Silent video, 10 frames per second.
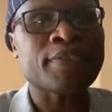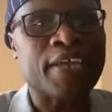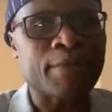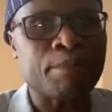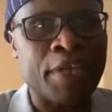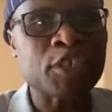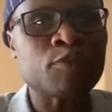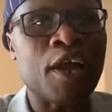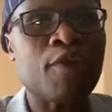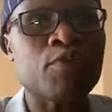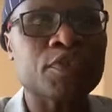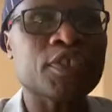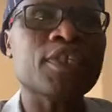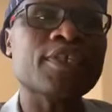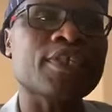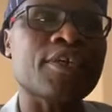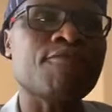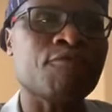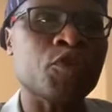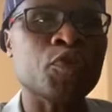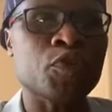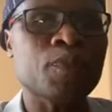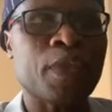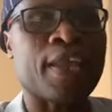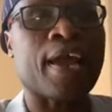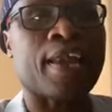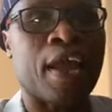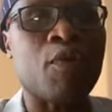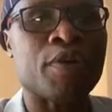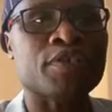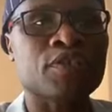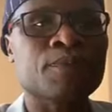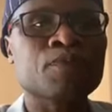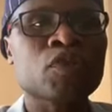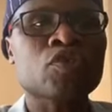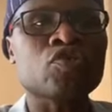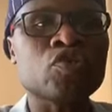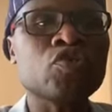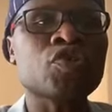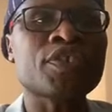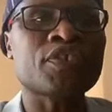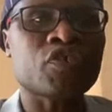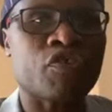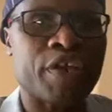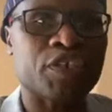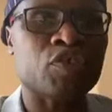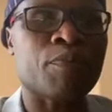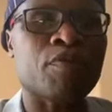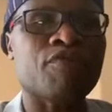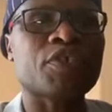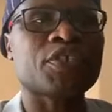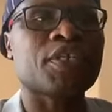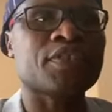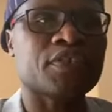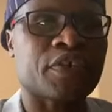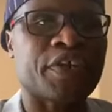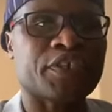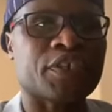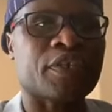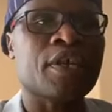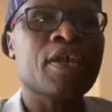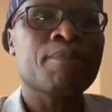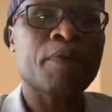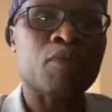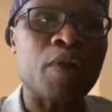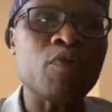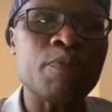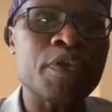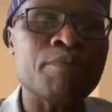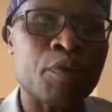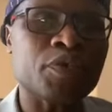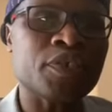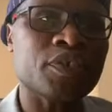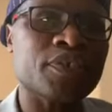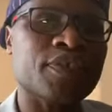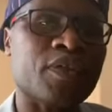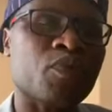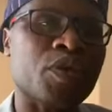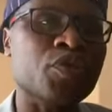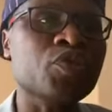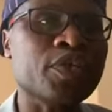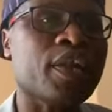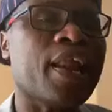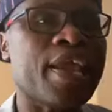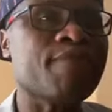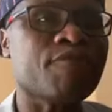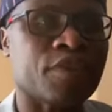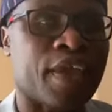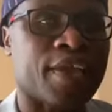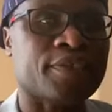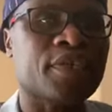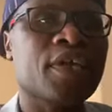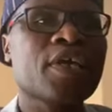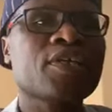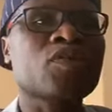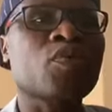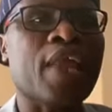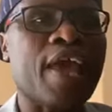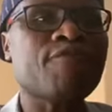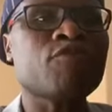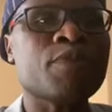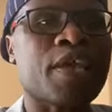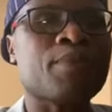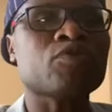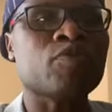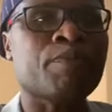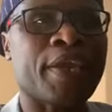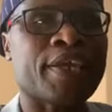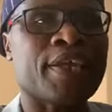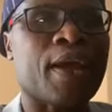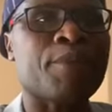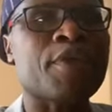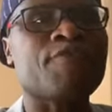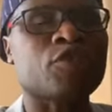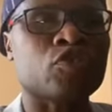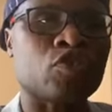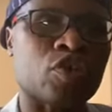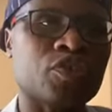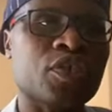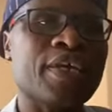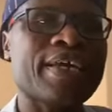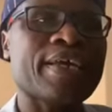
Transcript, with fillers: but that benchmark will still give you an allowance to use your discretion, your professional discretion. But what will be important is that when you claim for that, you will have to be able to back it up if it's not